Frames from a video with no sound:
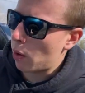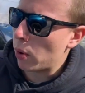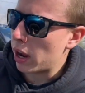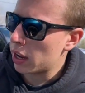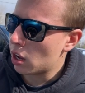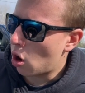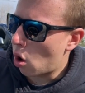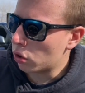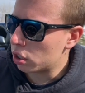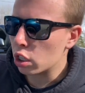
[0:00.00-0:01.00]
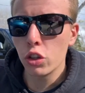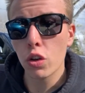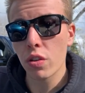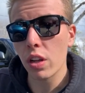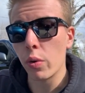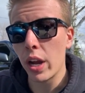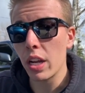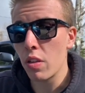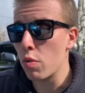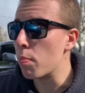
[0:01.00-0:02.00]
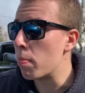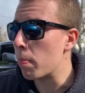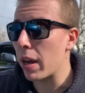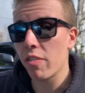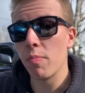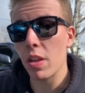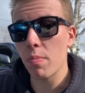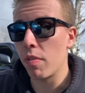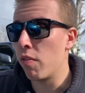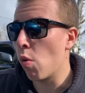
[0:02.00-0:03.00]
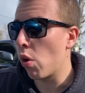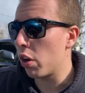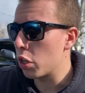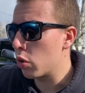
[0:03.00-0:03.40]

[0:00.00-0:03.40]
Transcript: That way, all the little nooks and crannies you might have missed before,